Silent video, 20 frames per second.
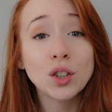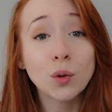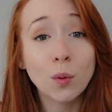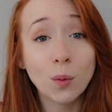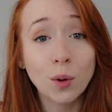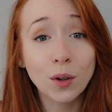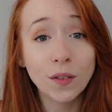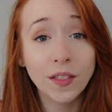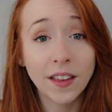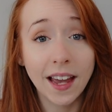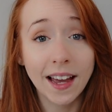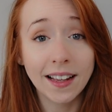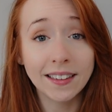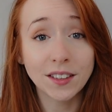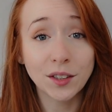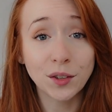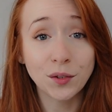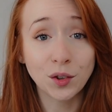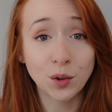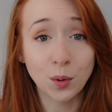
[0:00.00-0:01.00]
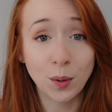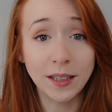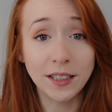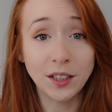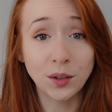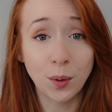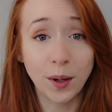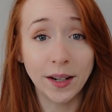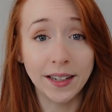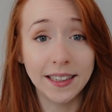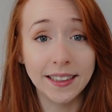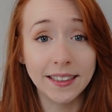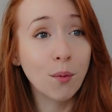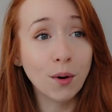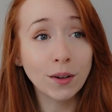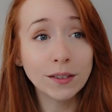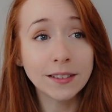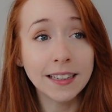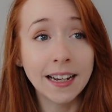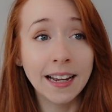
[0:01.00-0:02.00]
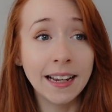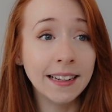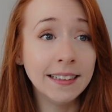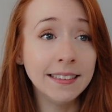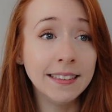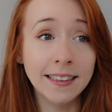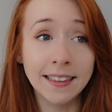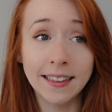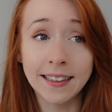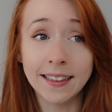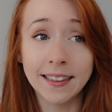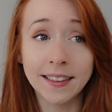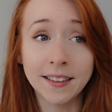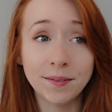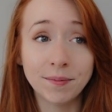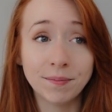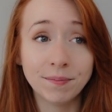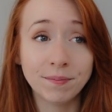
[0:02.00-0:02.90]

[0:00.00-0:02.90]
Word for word: Toward the end of twenty twenty, what a year,